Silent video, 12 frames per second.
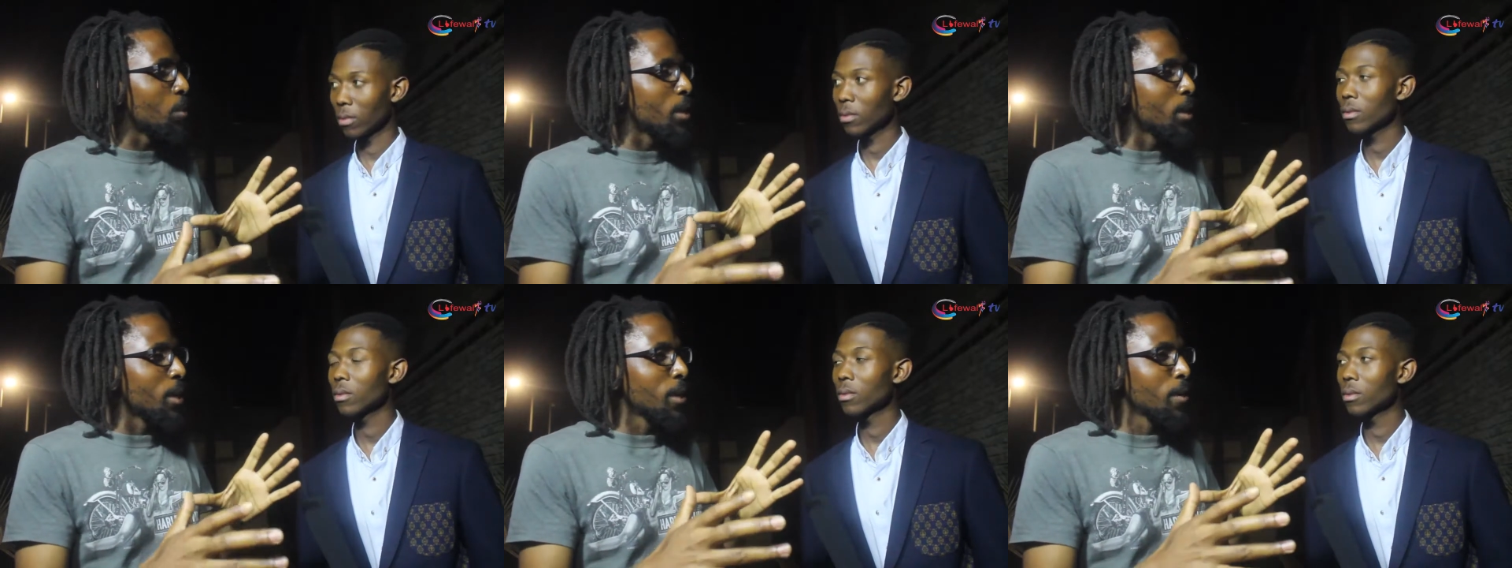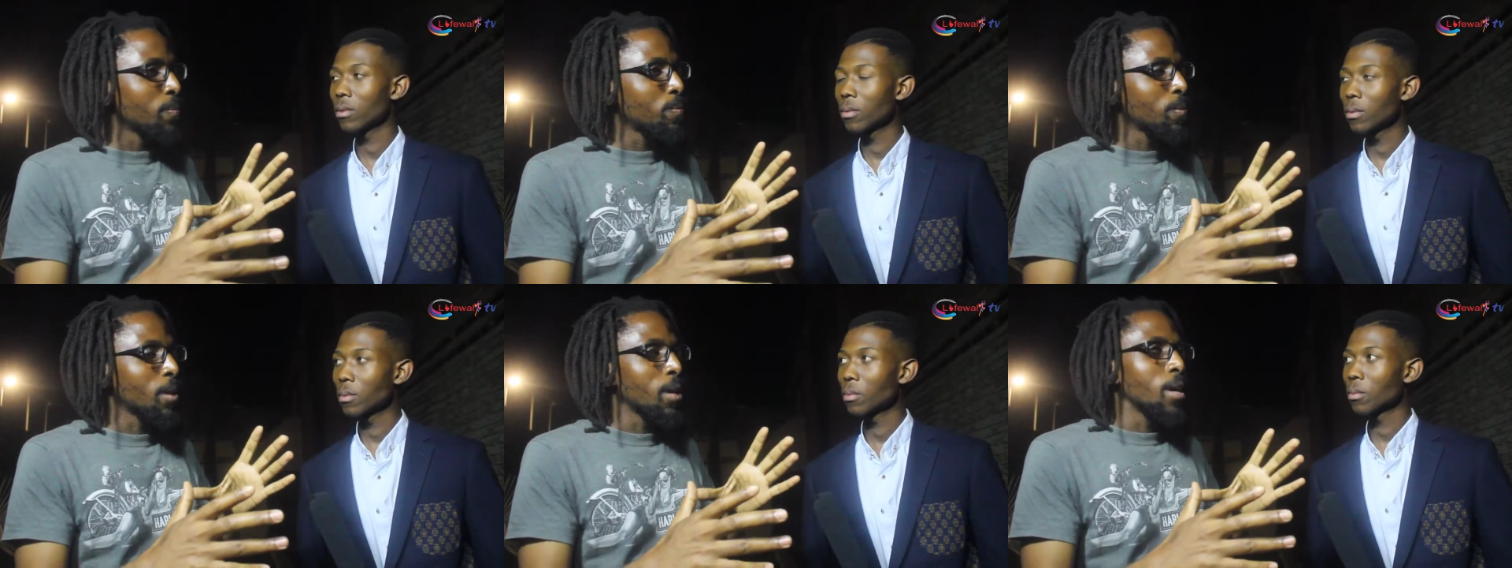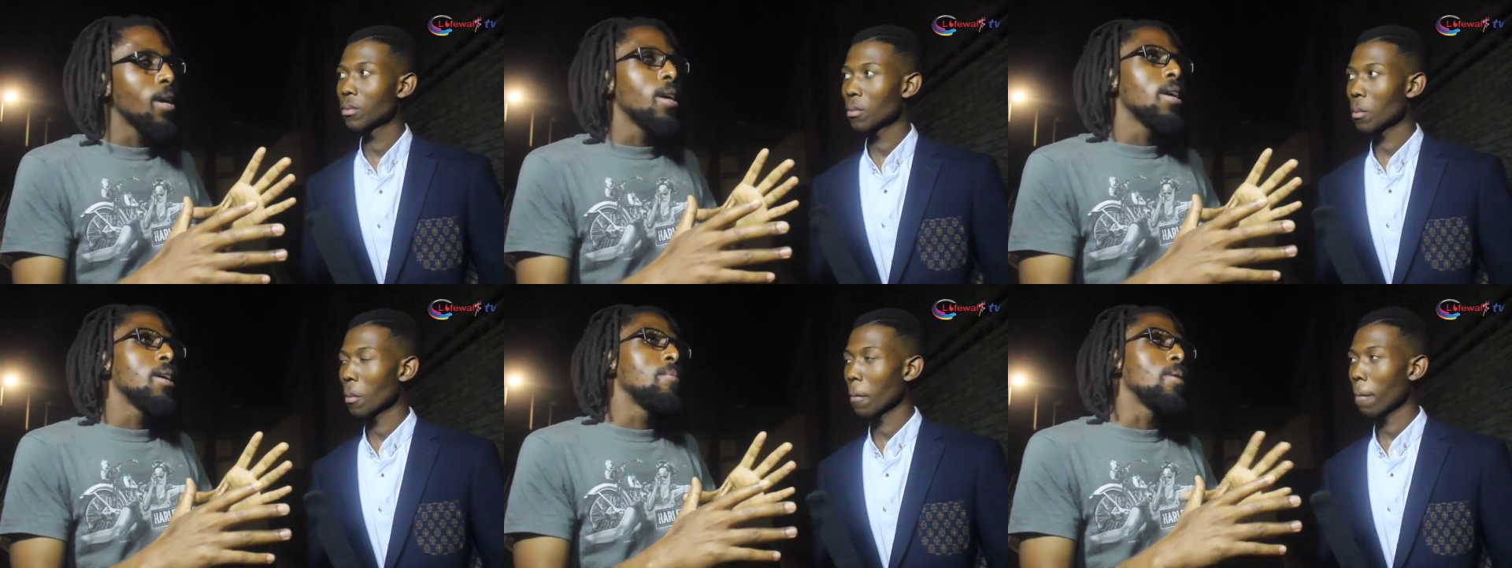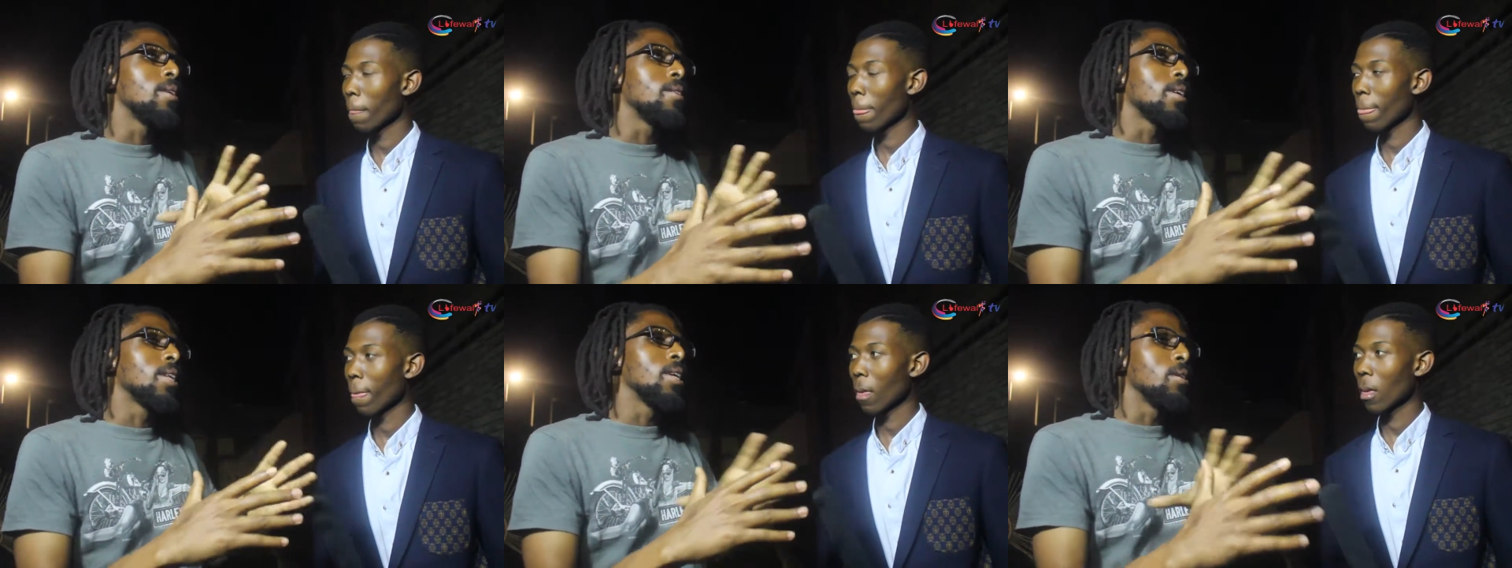Speaker 1: where
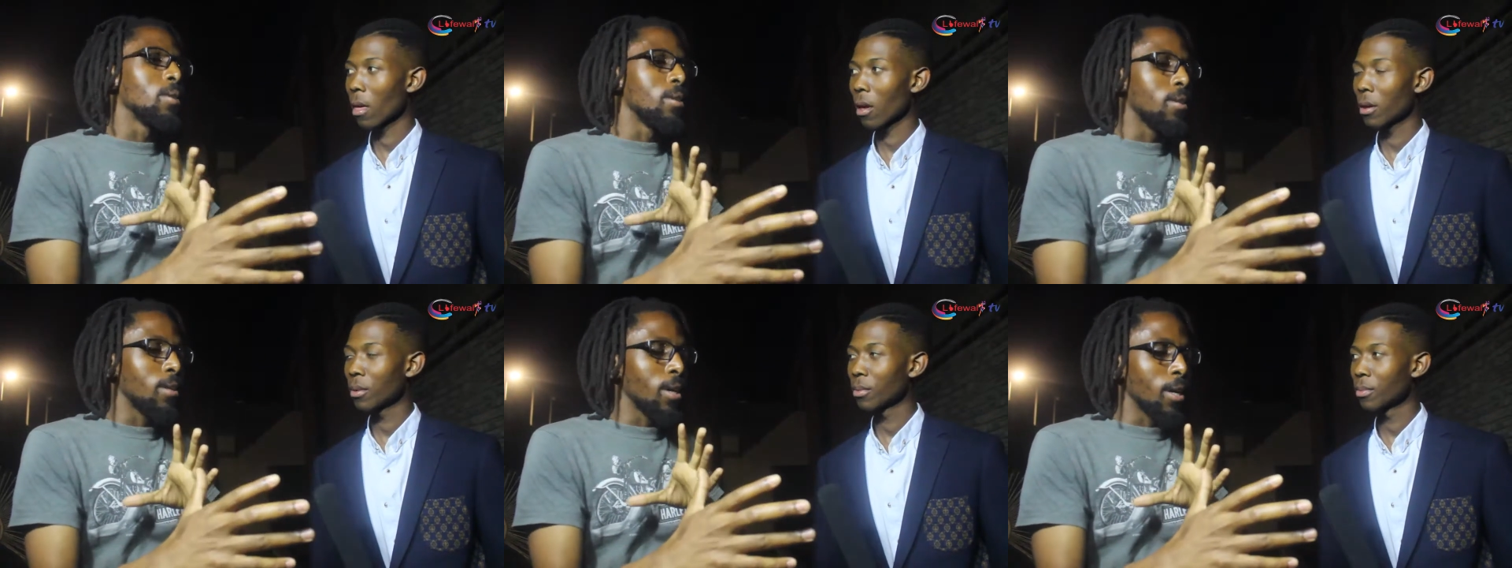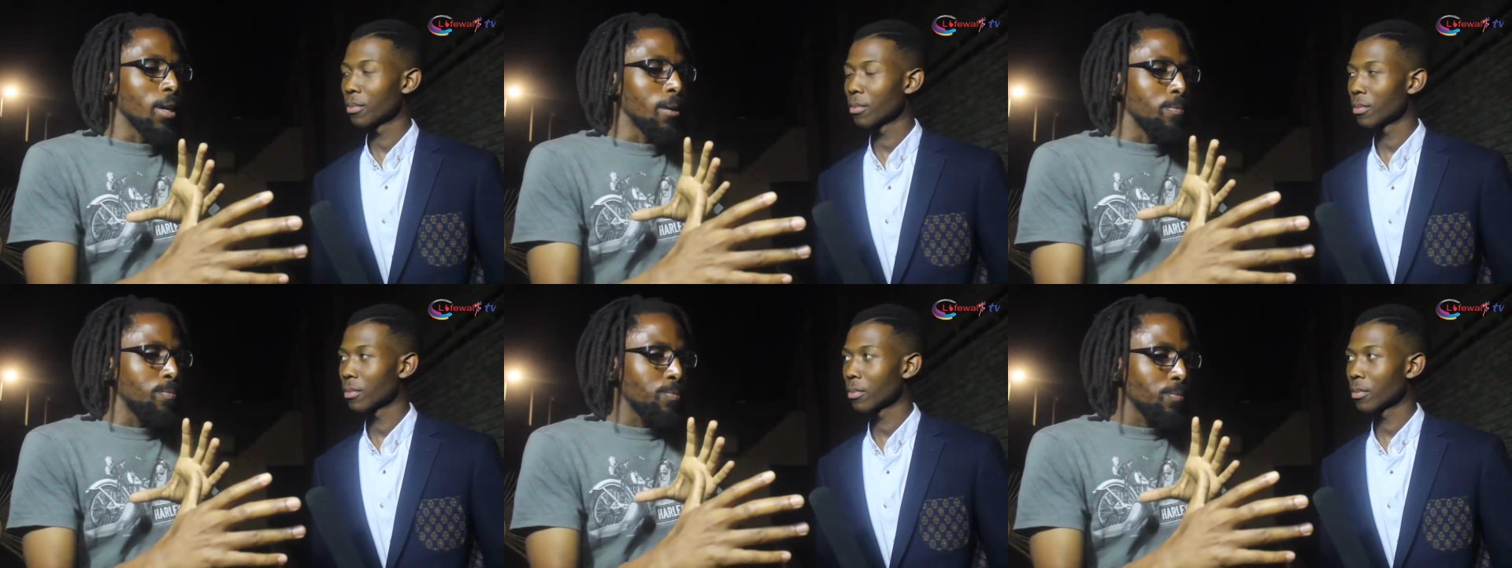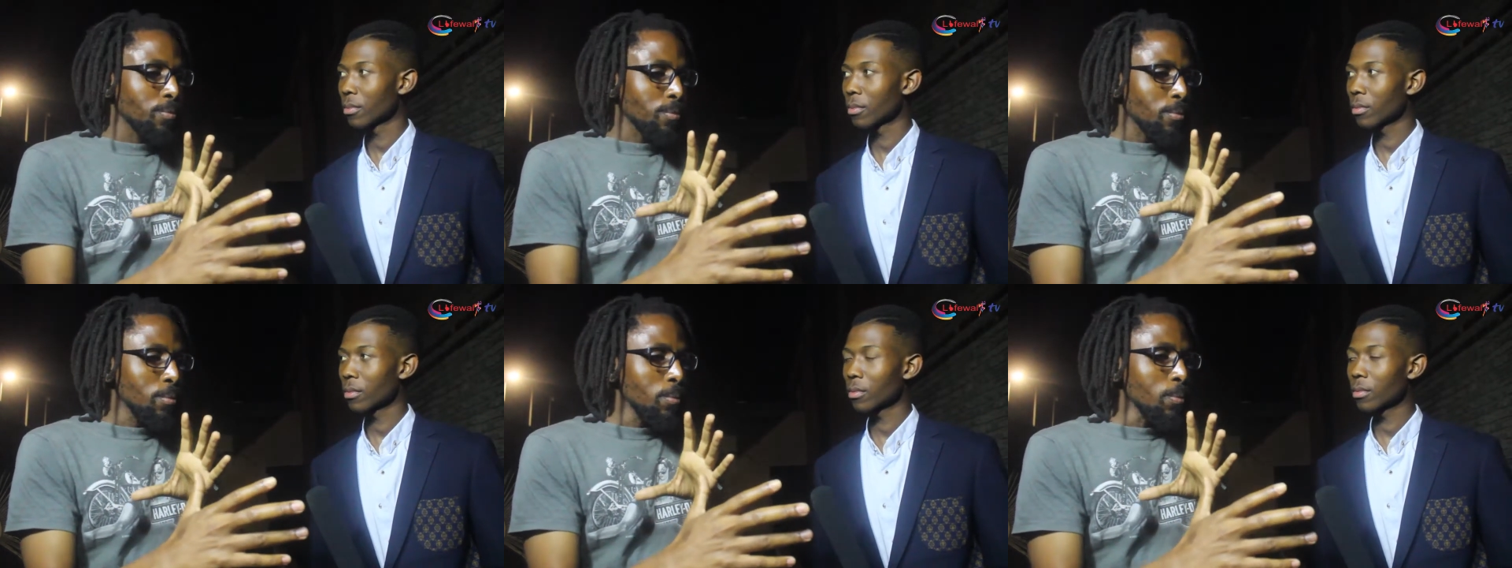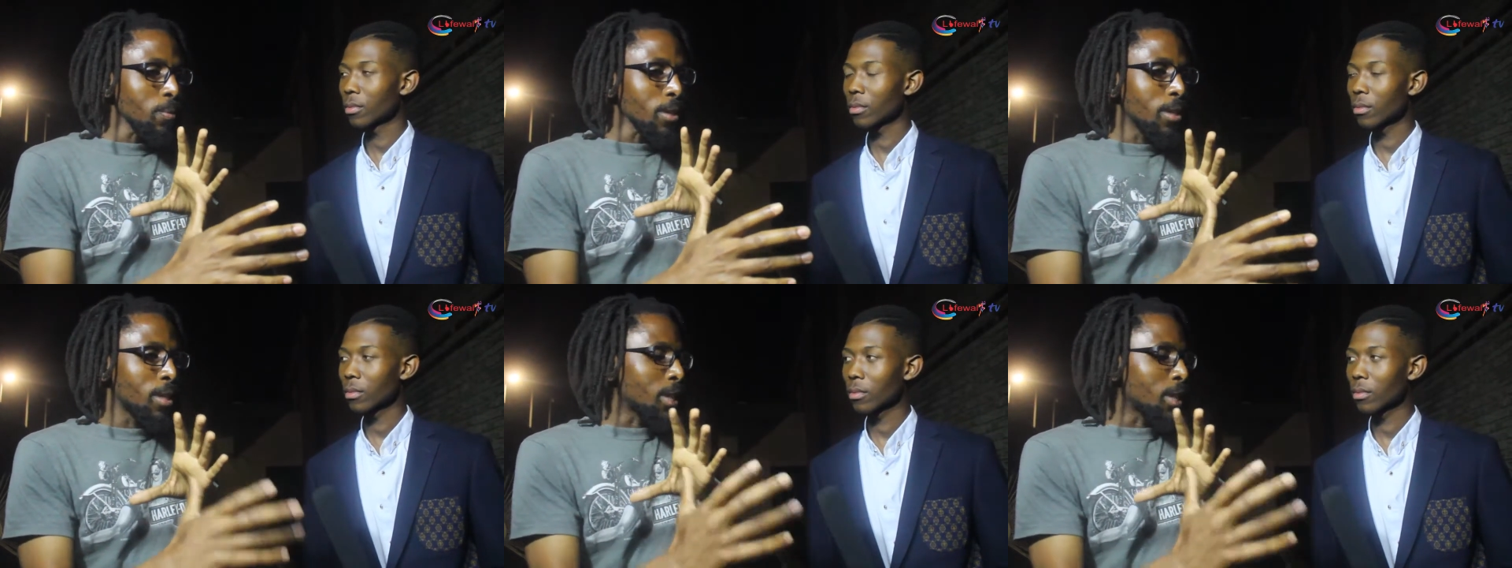basically it was um, it